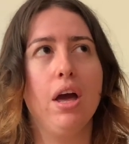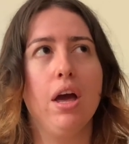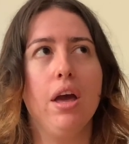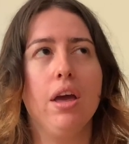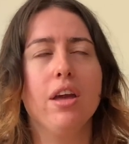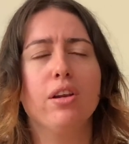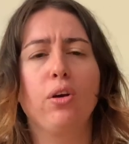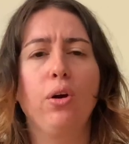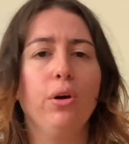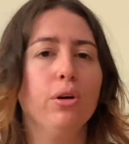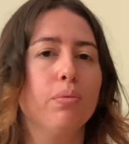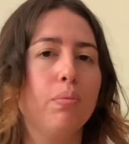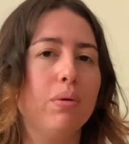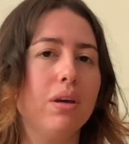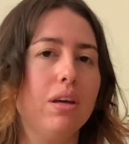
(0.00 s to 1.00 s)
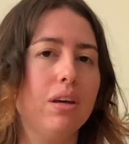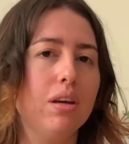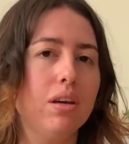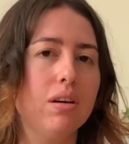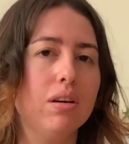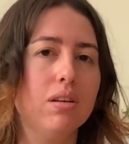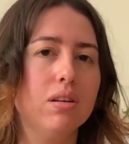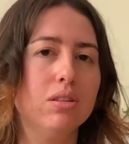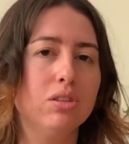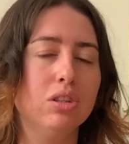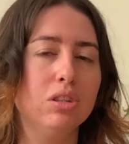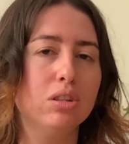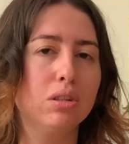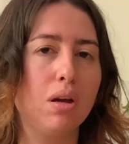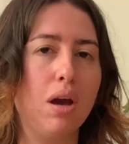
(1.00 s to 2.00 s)
it could be
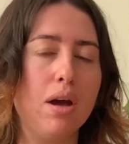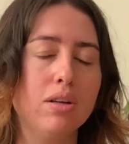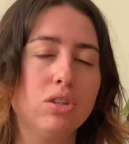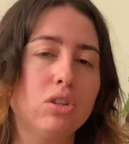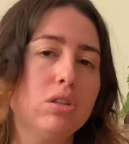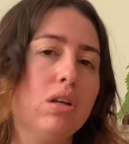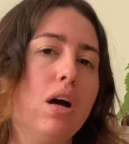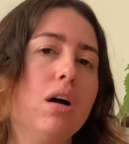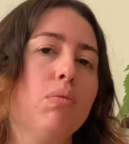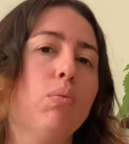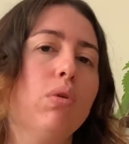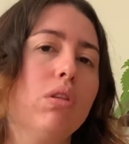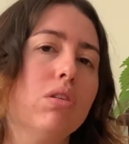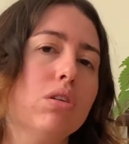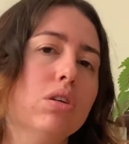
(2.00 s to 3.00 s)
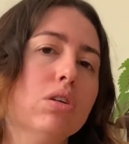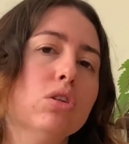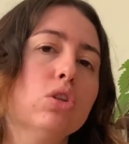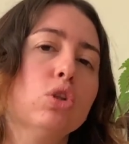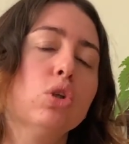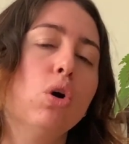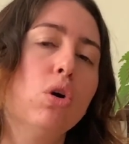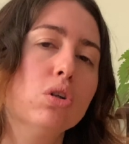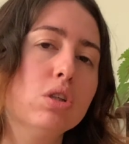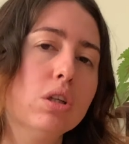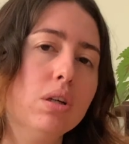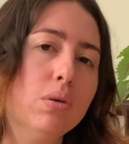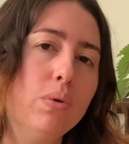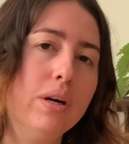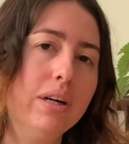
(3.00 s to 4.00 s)
just start with the
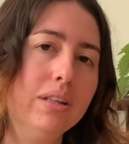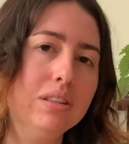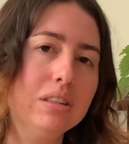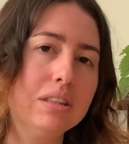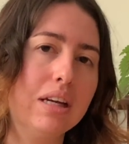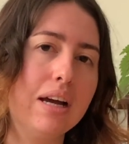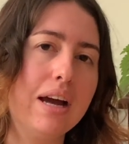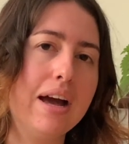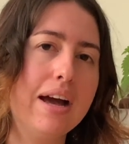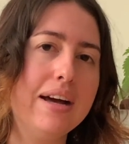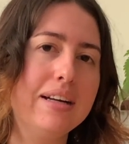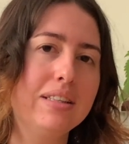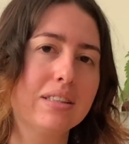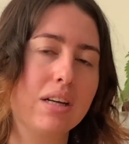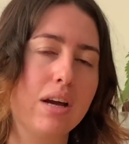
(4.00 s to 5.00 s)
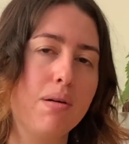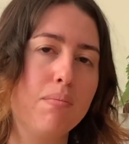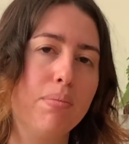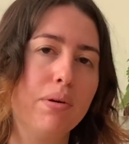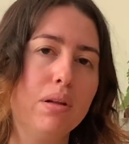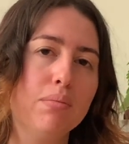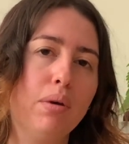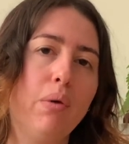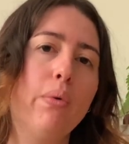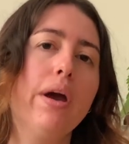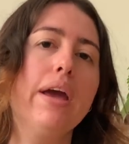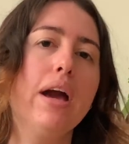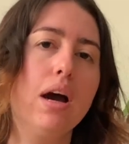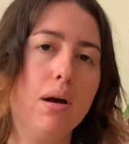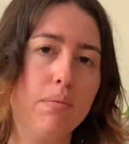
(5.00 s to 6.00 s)
shorter ones and build my way
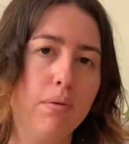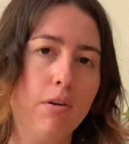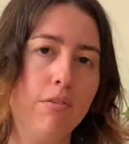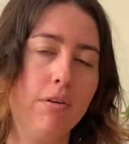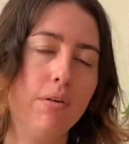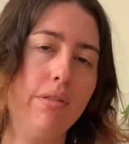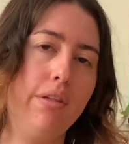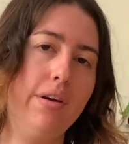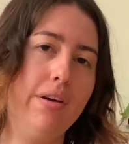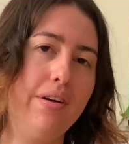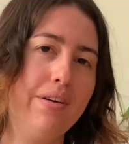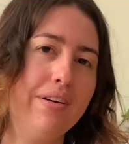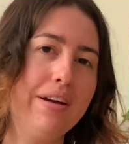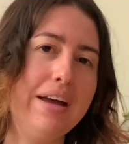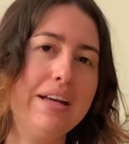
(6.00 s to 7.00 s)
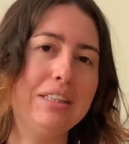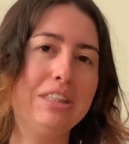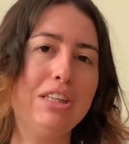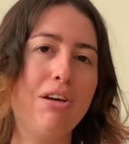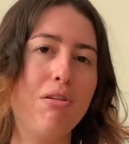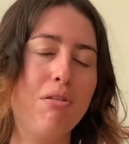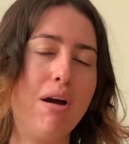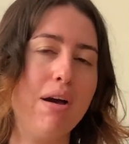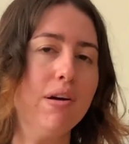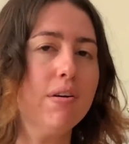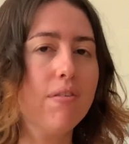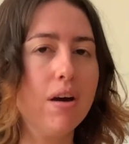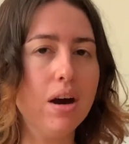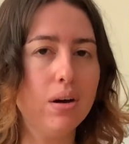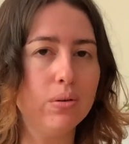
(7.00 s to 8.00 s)
up from there. So I
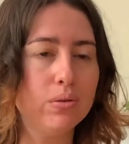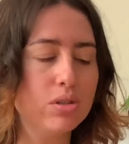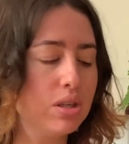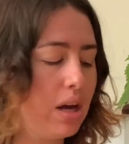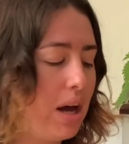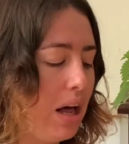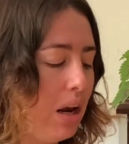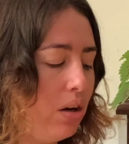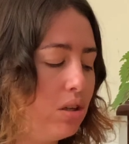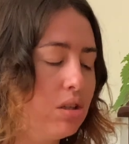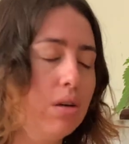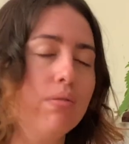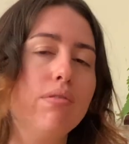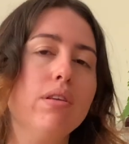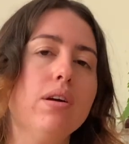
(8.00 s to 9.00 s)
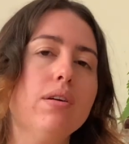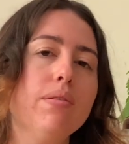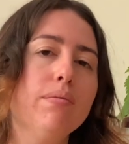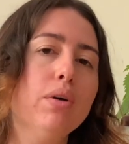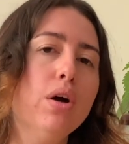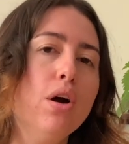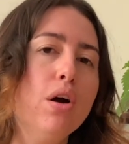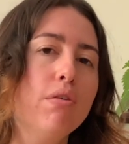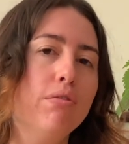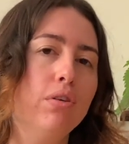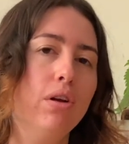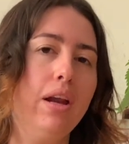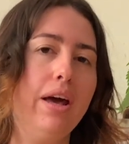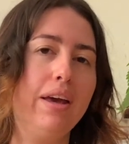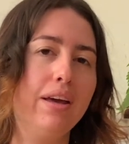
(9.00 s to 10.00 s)
found a lot of them for
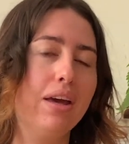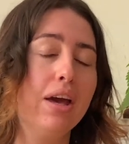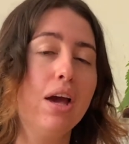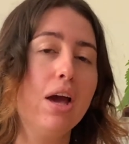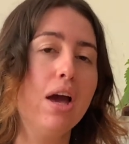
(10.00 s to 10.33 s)
like